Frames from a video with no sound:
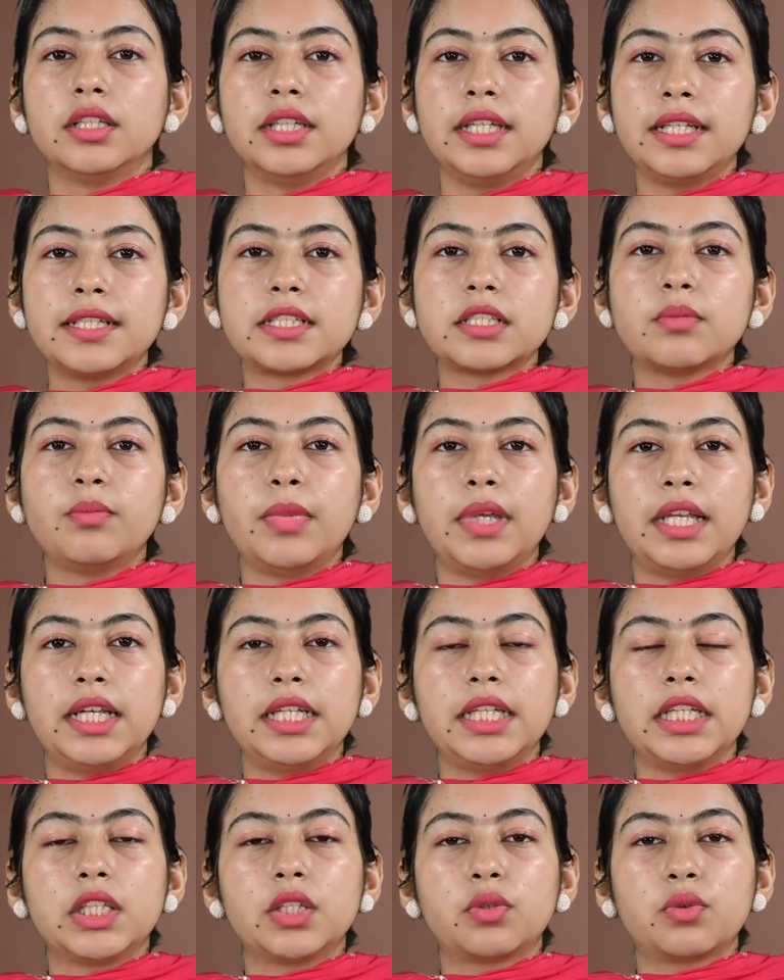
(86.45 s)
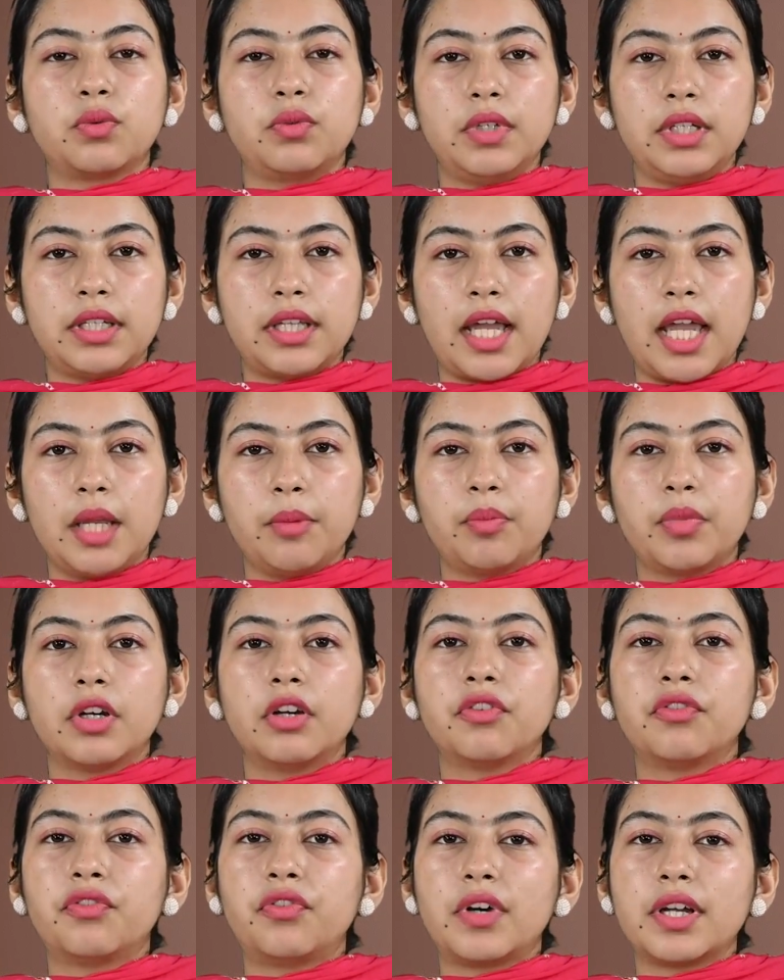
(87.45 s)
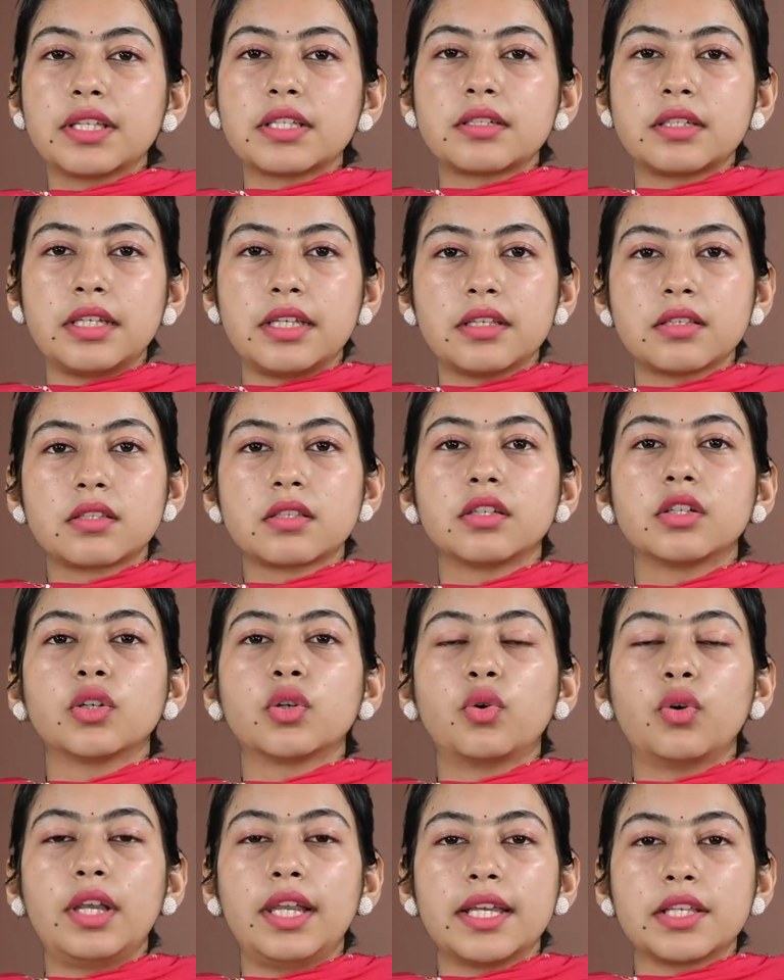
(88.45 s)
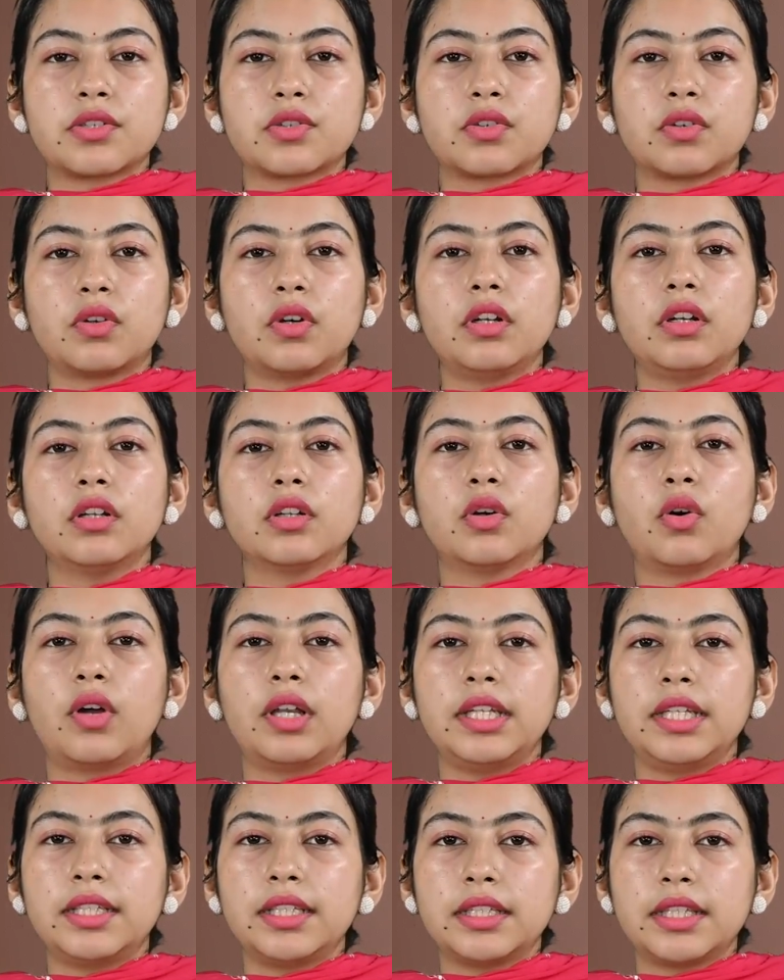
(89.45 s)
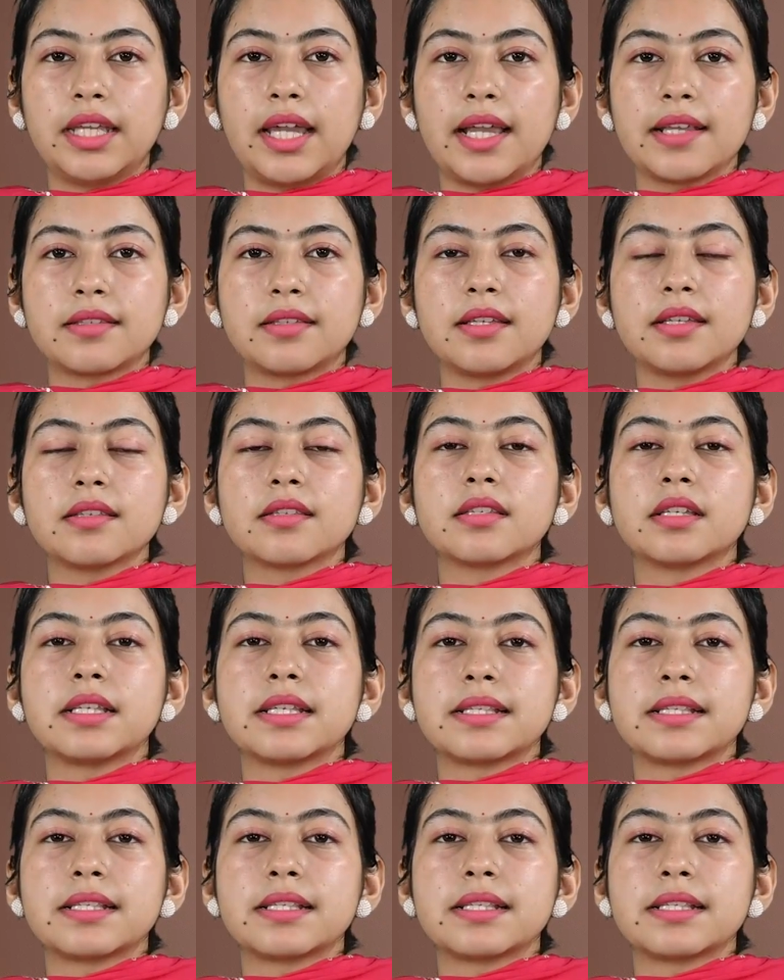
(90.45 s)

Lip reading: It's mainly three type. First is cholesterol cholelithiasis,